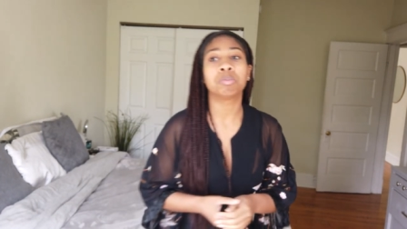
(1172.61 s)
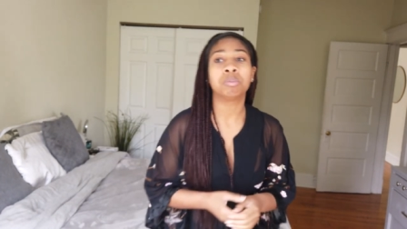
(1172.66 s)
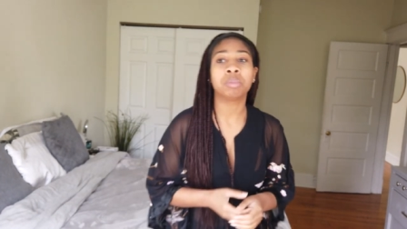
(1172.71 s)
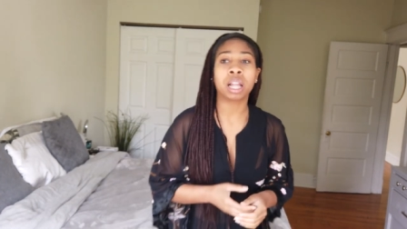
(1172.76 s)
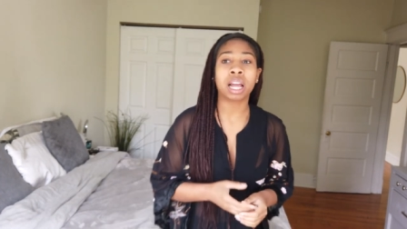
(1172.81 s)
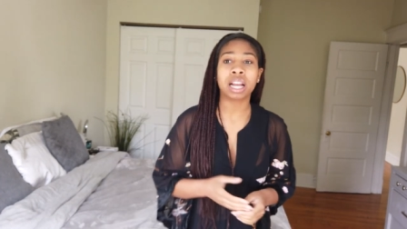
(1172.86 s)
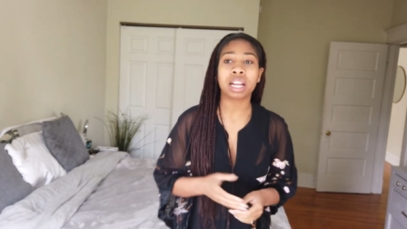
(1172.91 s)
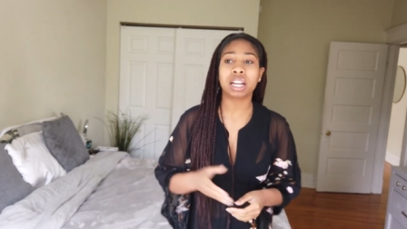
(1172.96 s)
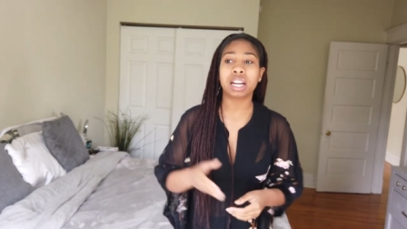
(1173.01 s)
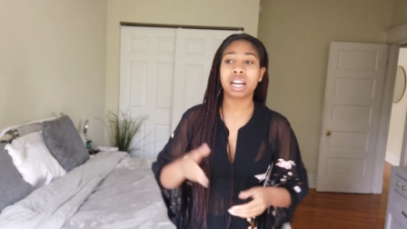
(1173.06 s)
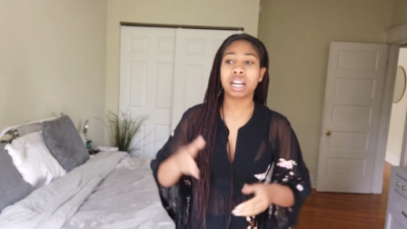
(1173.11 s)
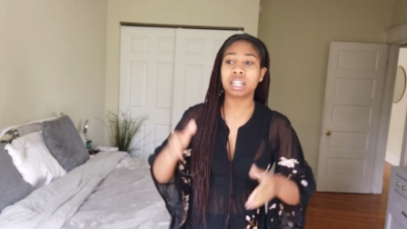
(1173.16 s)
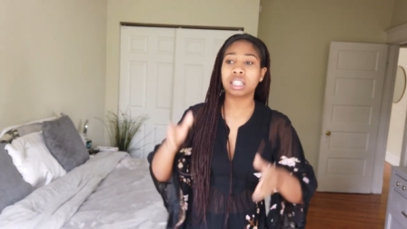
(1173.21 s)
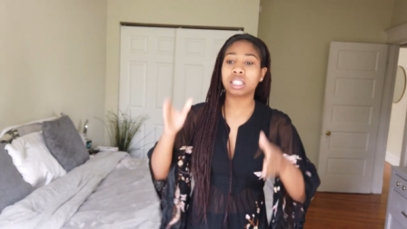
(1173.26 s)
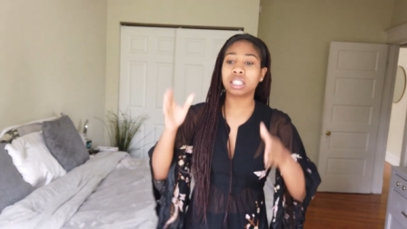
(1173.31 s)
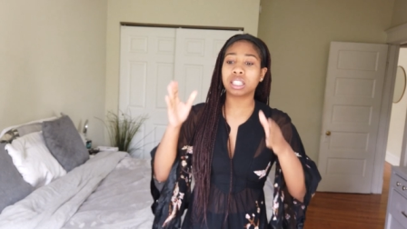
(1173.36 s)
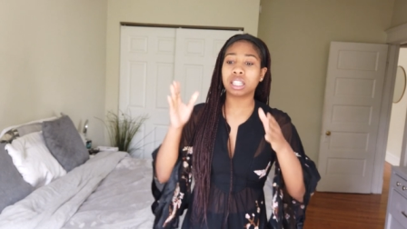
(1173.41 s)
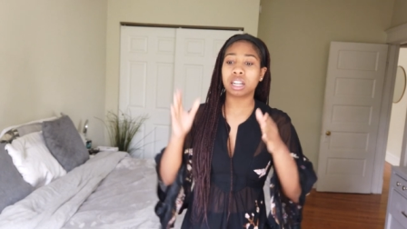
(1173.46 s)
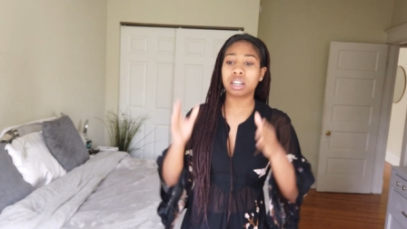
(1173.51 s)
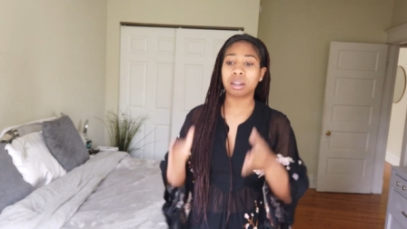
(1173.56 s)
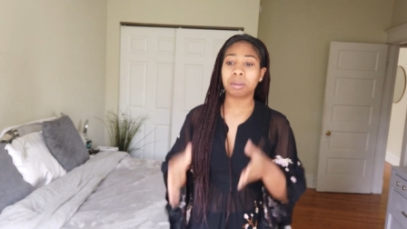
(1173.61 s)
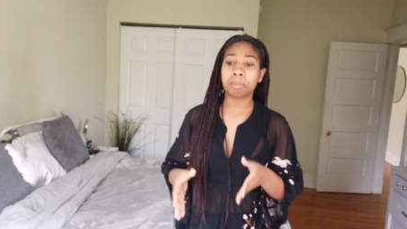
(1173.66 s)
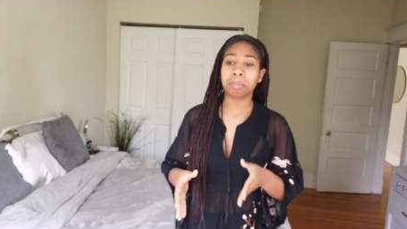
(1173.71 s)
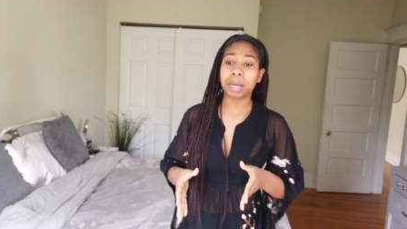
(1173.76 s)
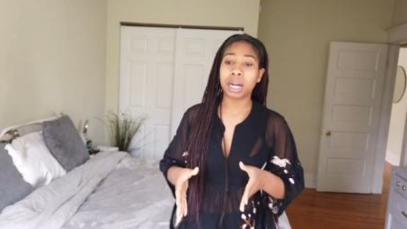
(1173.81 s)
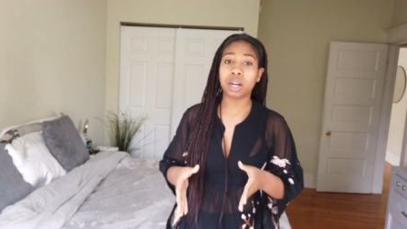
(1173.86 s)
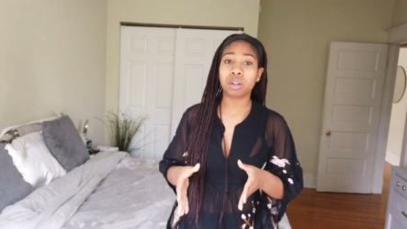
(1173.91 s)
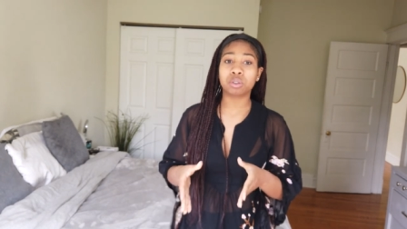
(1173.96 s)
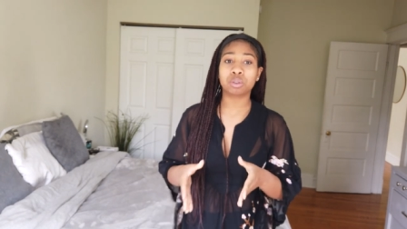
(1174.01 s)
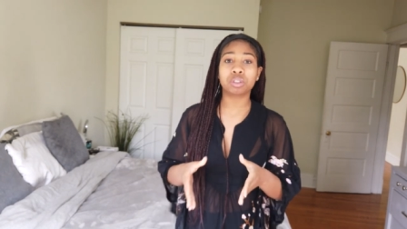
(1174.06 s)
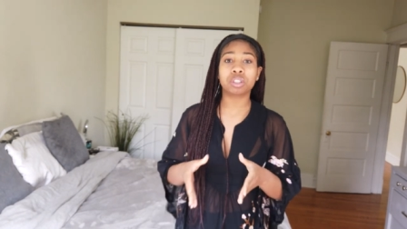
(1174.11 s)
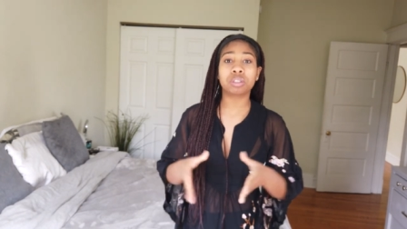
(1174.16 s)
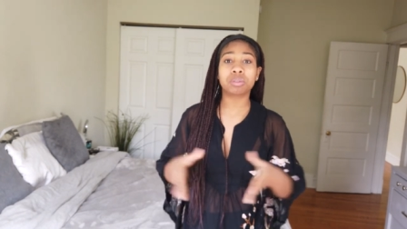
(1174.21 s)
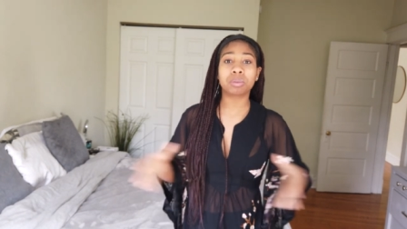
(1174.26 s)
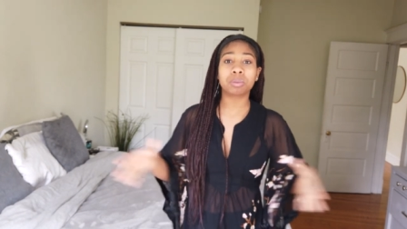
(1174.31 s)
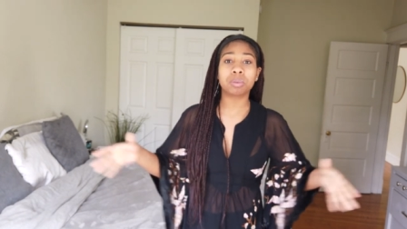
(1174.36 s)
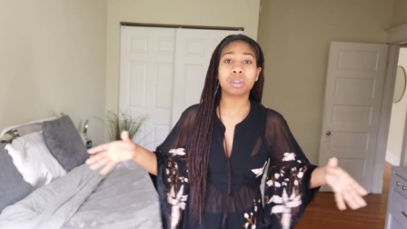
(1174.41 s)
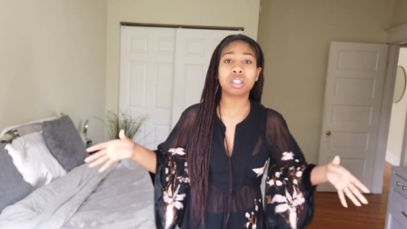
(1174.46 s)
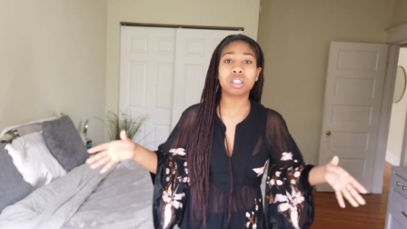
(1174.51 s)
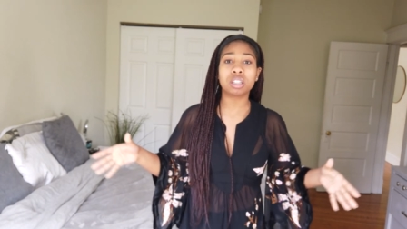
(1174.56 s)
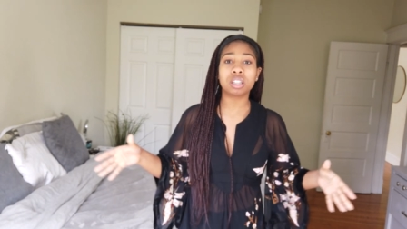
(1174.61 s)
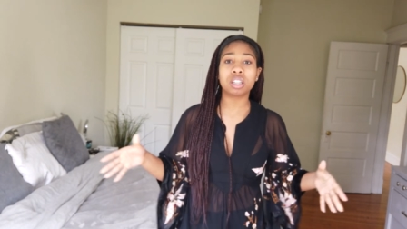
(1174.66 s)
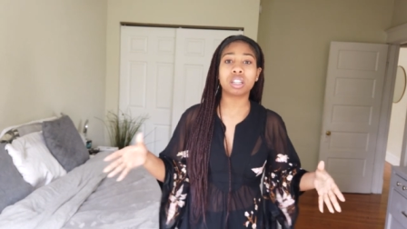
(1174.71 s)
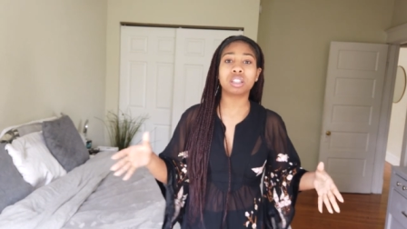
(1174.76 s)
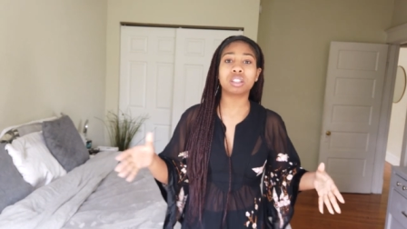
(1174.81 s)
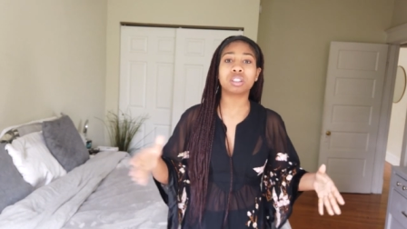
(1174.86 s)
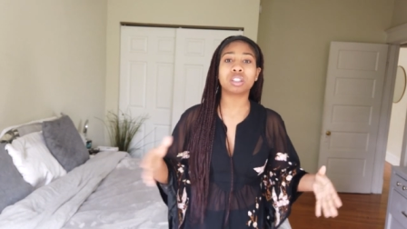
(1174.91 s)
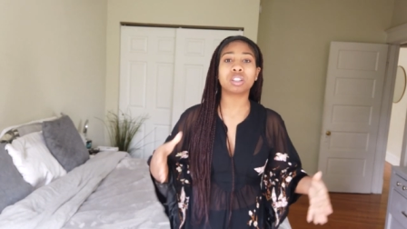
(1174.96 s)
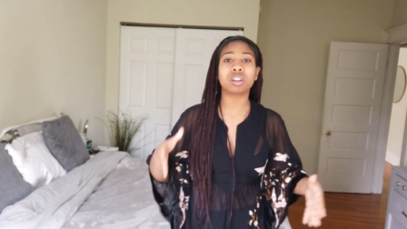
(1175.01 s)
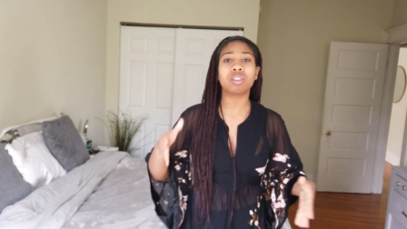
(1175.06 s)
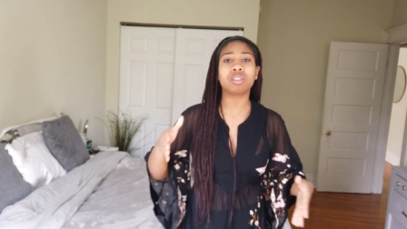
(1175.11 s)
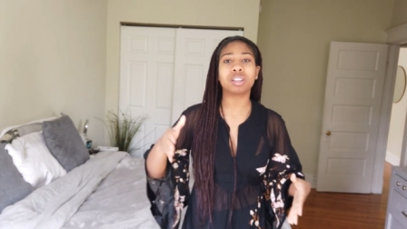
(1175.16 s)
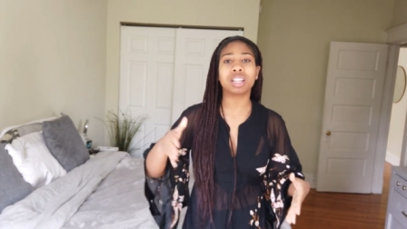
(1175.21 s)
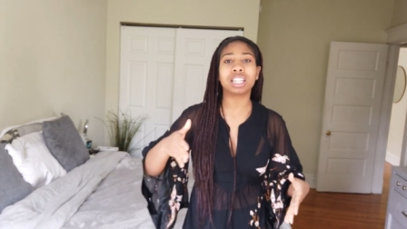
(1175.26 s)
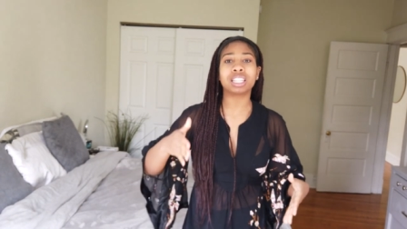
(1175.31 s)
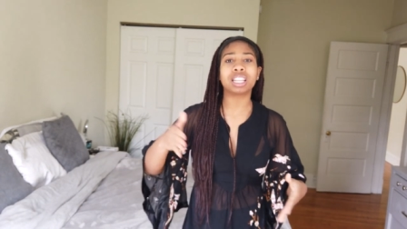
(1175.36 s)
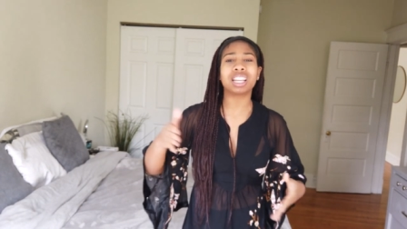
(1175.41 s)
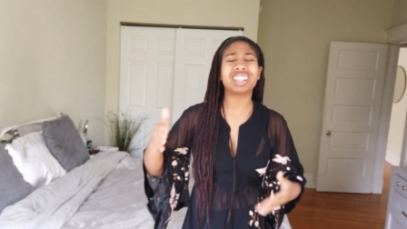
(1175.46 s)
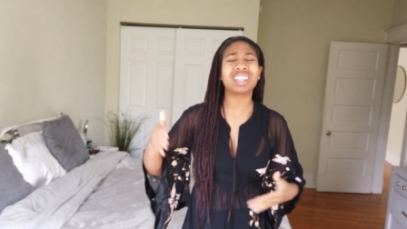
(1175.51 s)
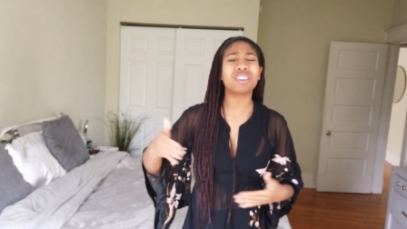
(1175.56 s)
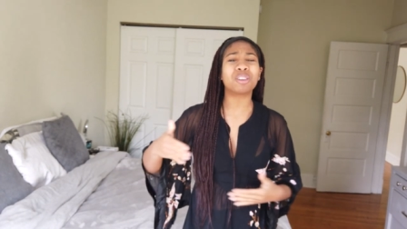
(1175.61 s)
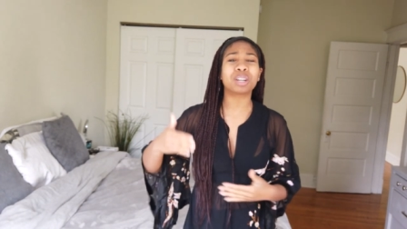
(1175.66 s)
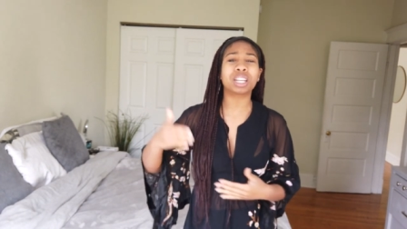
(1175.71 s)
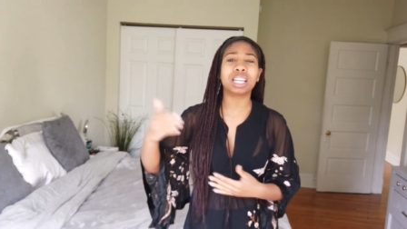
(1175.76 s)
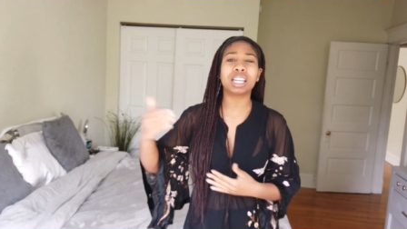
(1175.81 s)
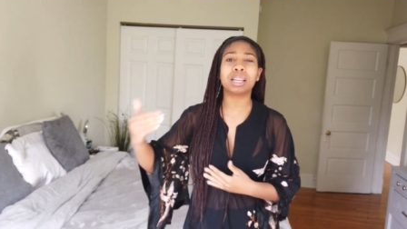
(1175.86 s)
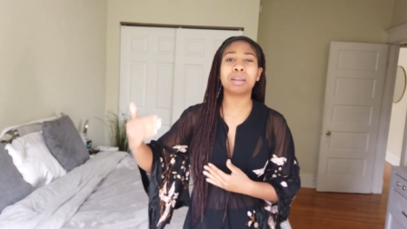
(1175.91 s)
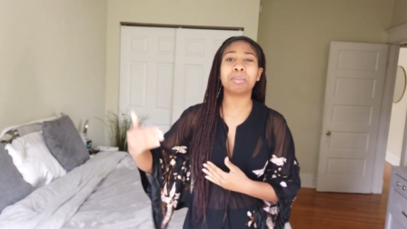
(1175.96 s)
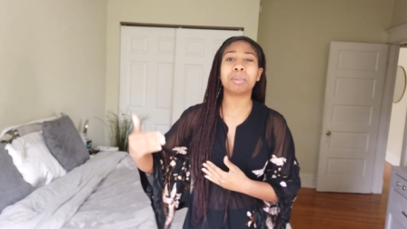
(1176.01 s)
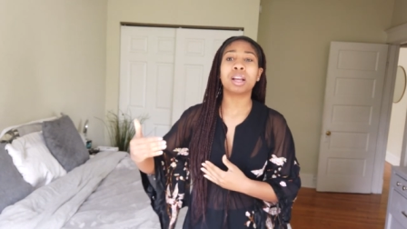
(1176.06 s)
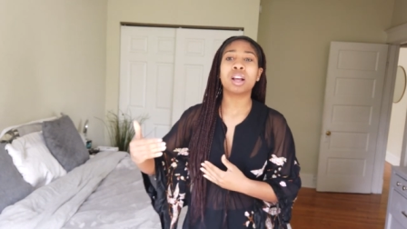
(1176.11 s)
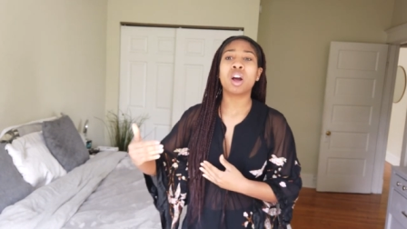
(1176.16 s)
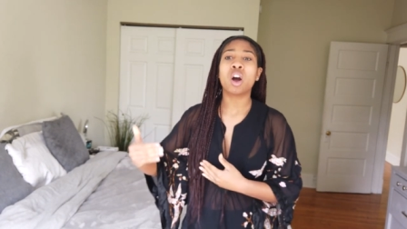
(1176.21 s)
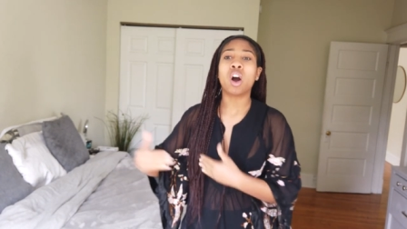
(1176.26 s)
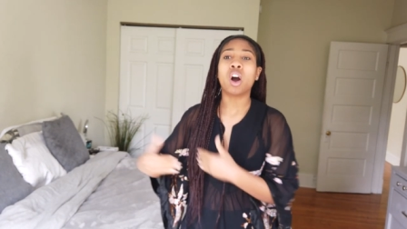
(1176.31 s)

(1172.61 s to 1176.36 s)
like kind of set up boundaries from one another so that they don't keep